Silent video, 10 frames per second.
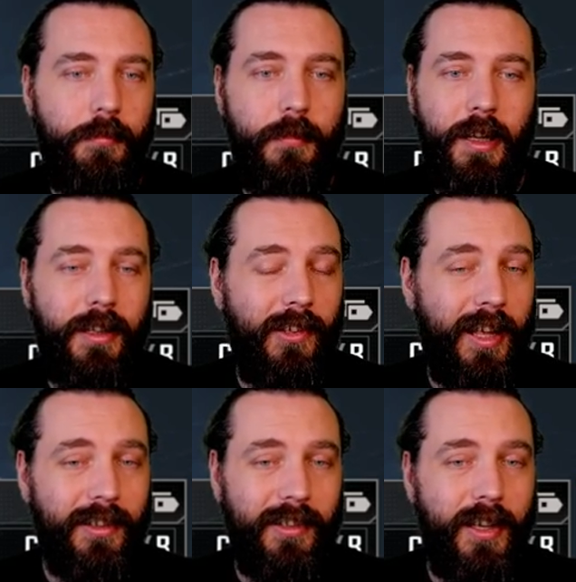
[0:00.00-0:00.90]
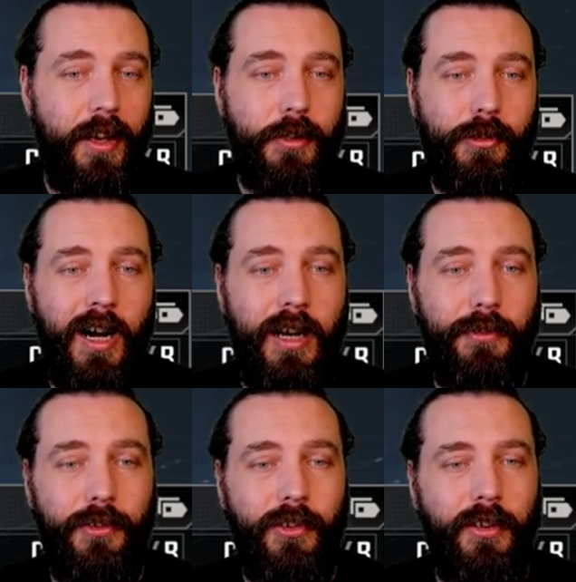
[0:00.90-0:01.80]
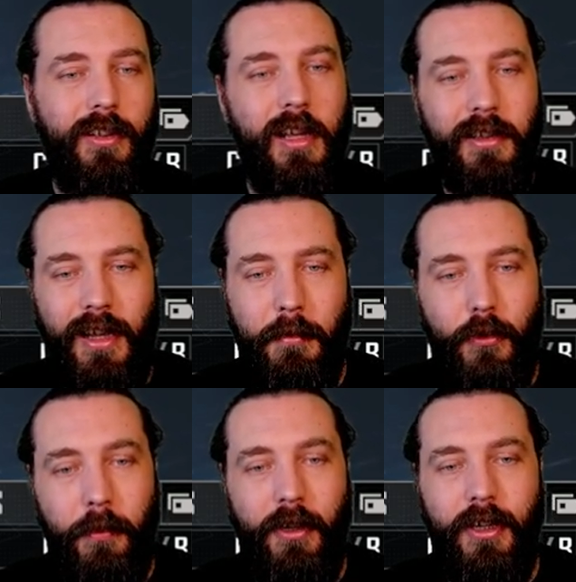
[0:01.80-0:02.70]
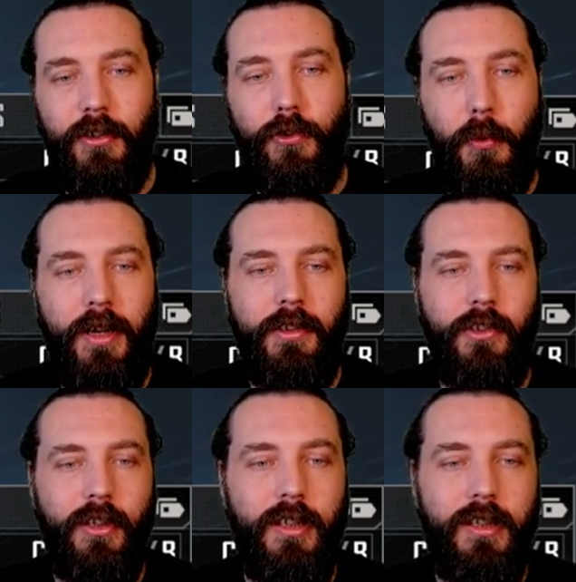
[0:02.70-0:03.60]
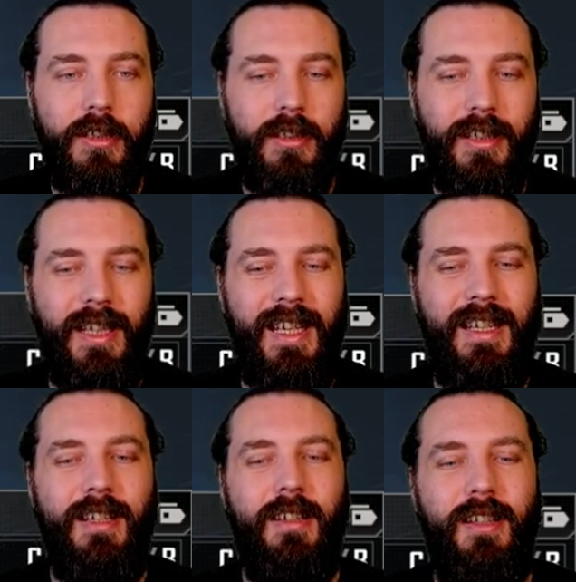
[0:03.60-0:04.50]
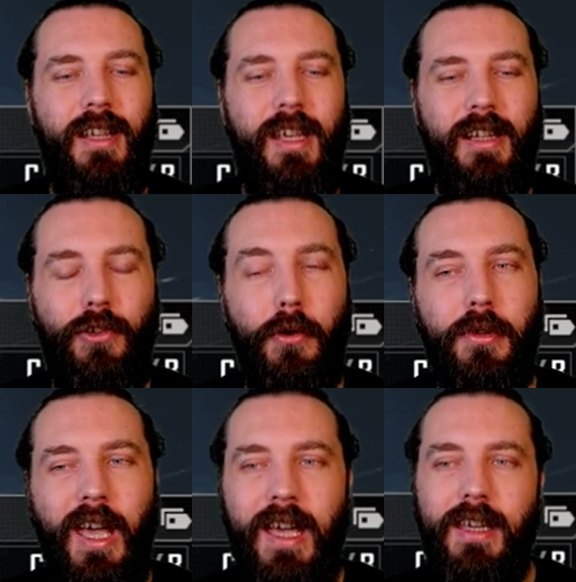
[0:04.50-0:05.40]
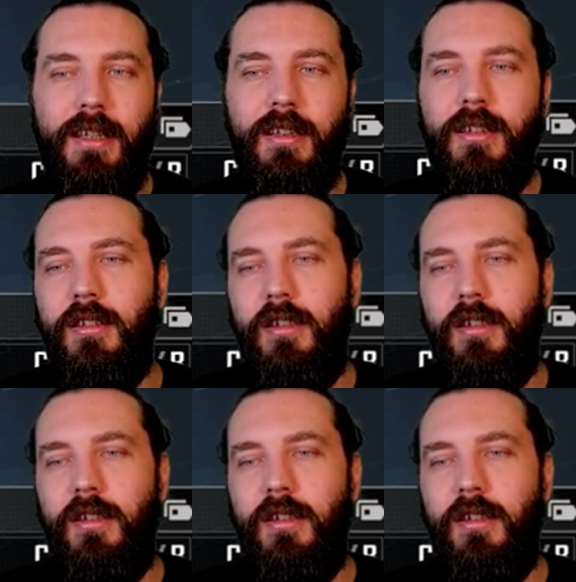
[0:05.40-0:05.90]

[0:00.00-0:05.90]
It's anti-aircraft, damage per hit 20, it's okay.